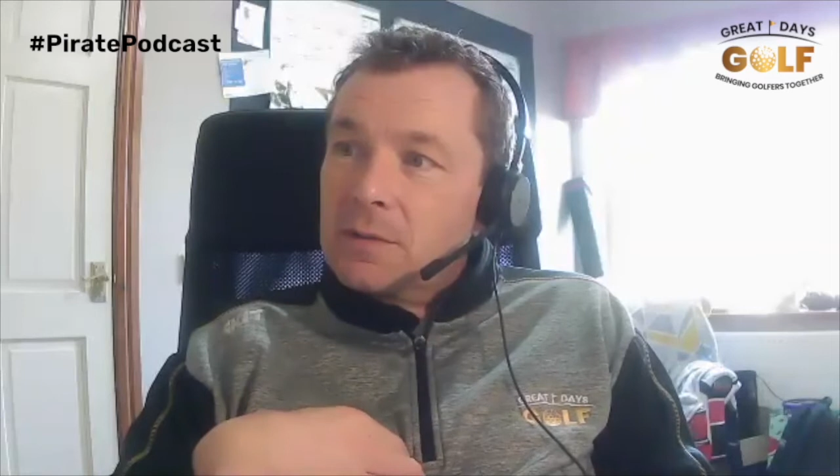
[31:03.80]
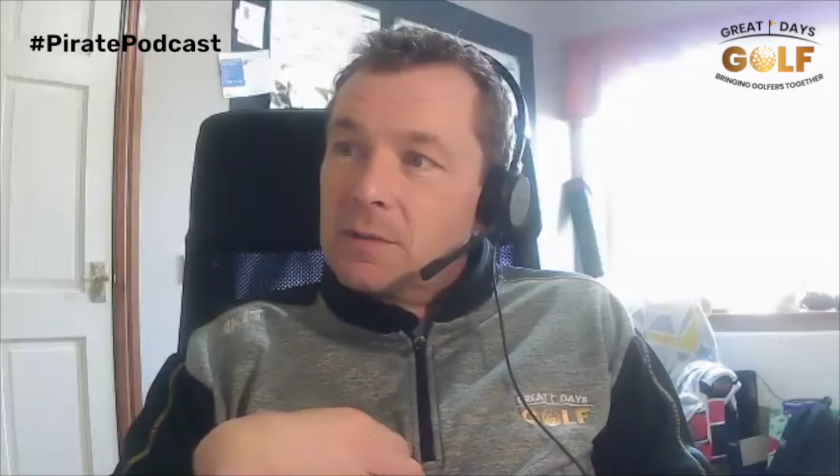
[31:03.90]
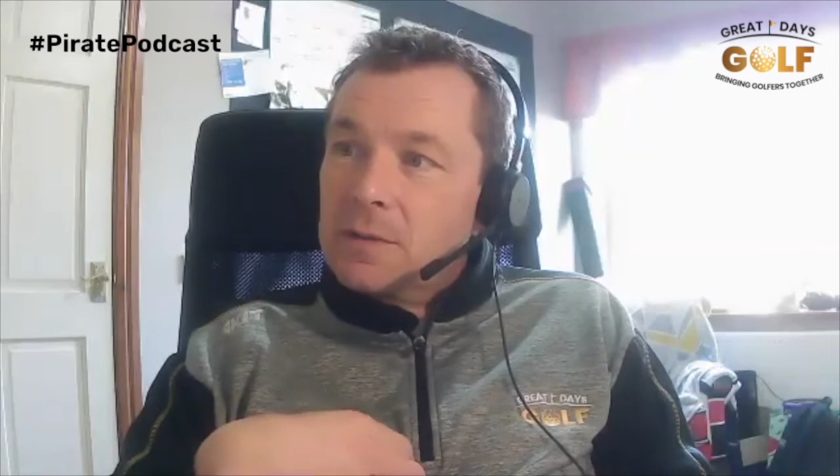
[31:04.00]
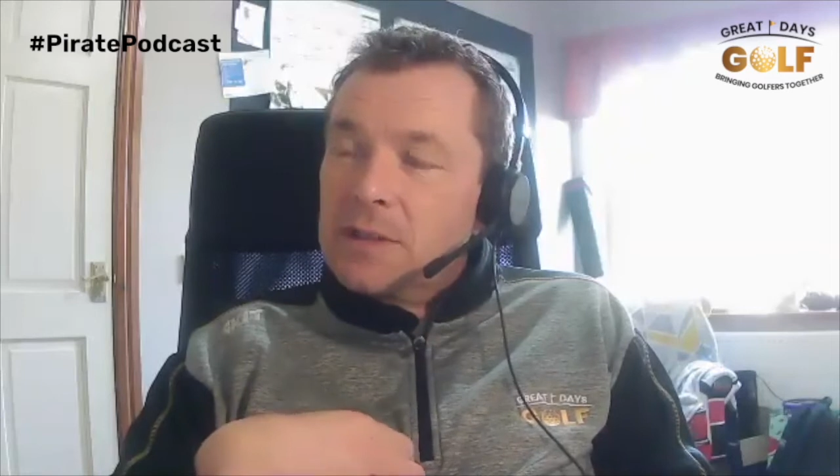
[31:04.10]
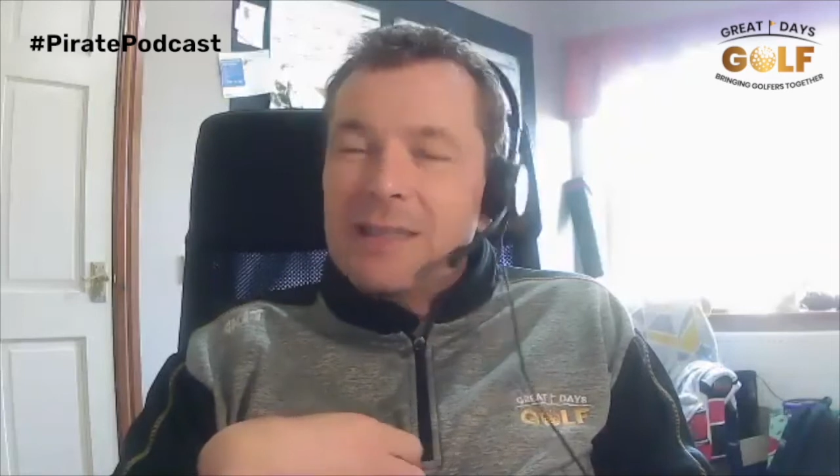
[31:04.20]

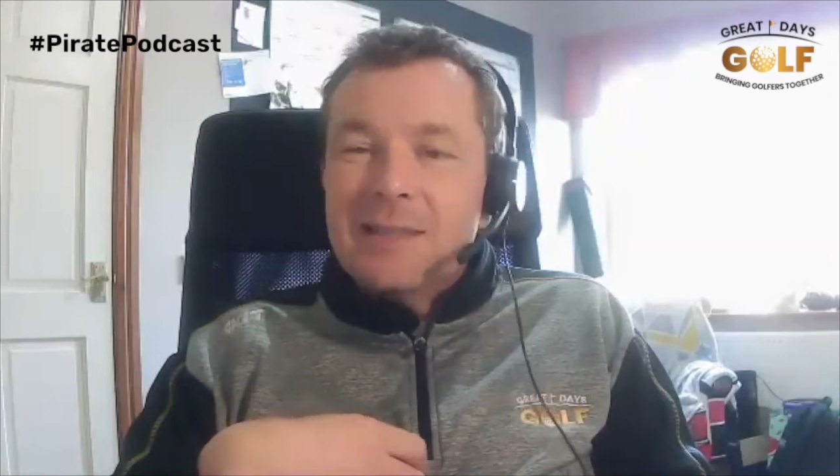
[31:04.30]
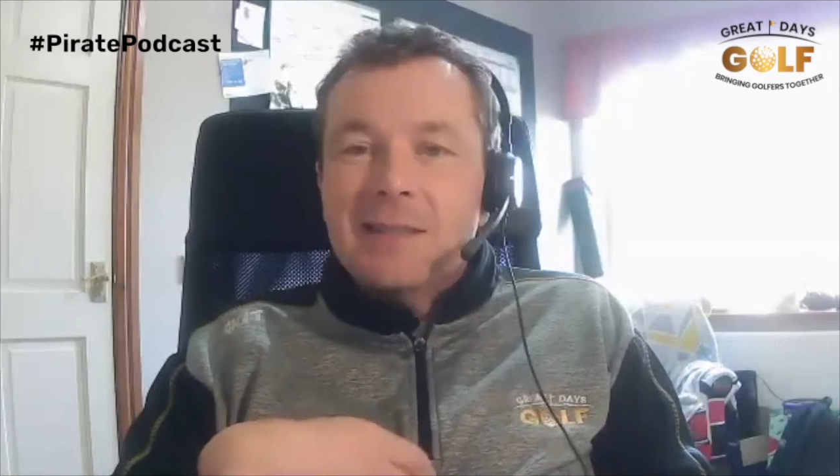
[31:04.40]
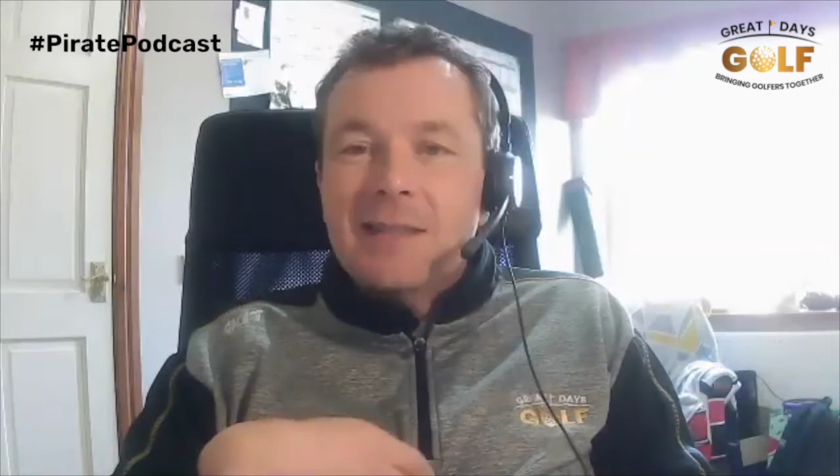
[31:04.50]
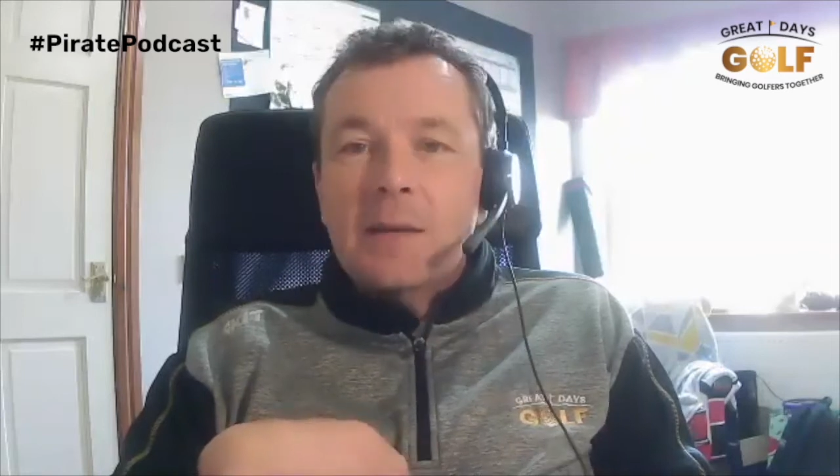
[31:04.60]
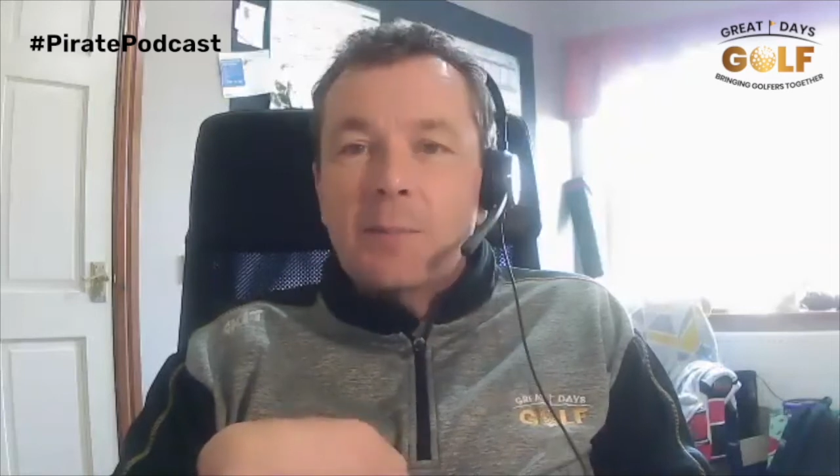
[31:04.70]
Martinez
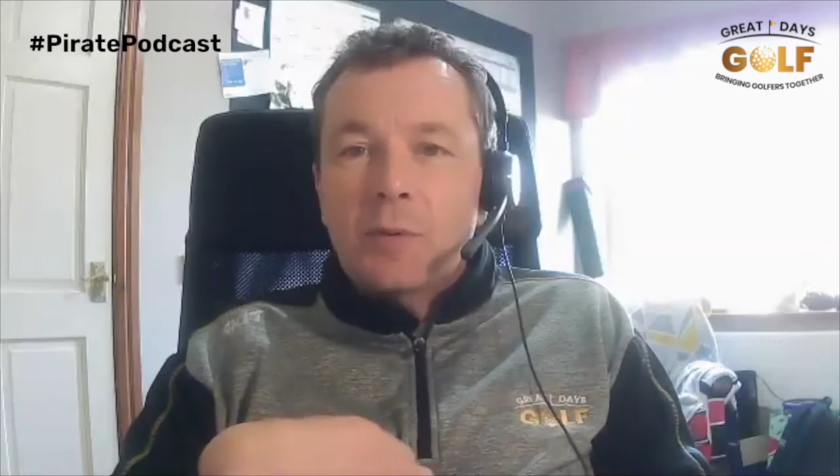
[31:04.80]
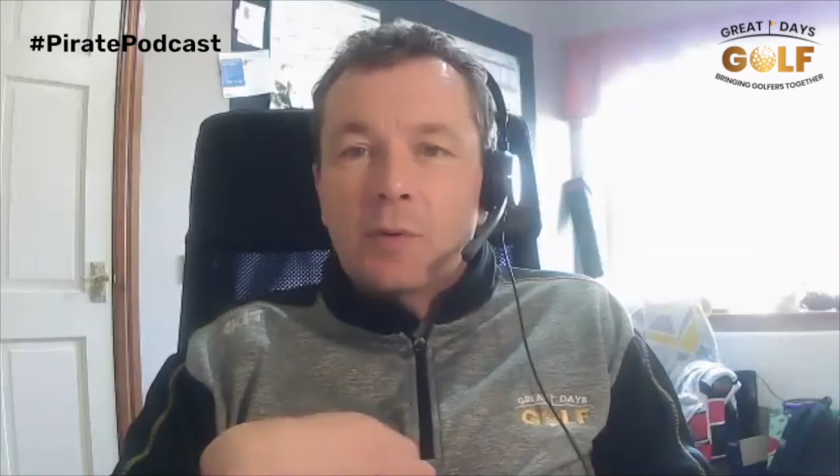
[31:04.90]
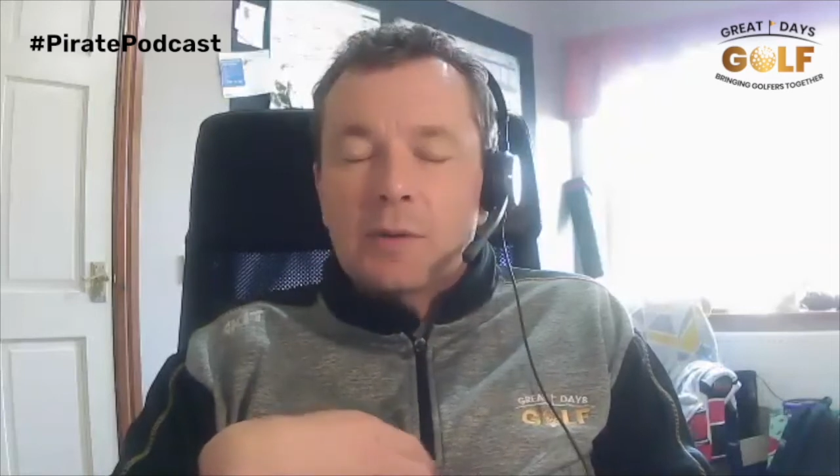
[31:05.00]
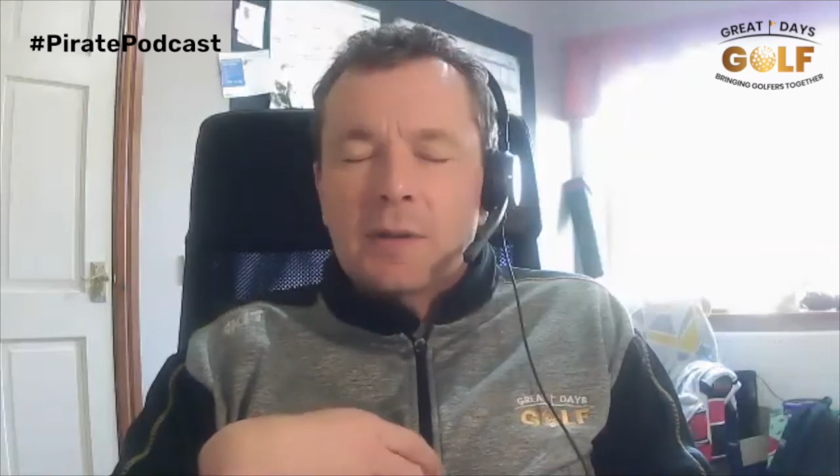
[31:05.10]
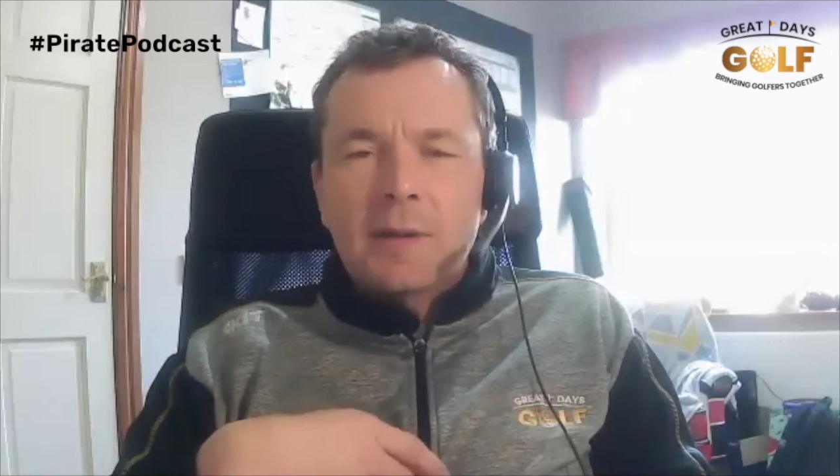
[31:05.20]

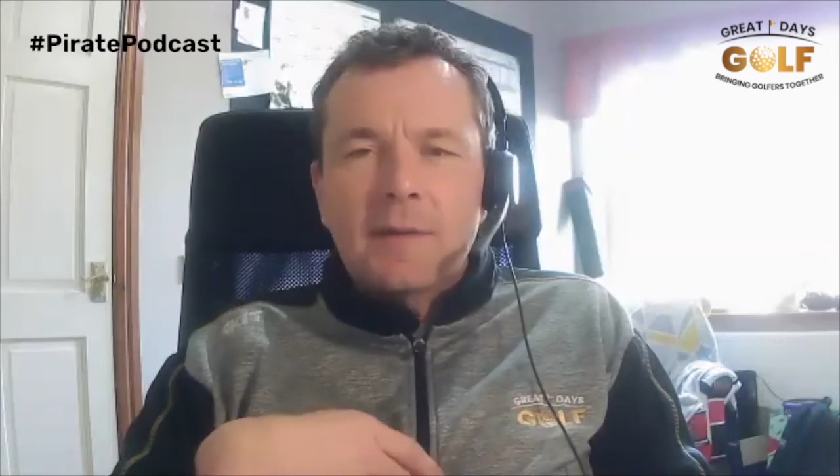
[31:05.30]
Delport, uh,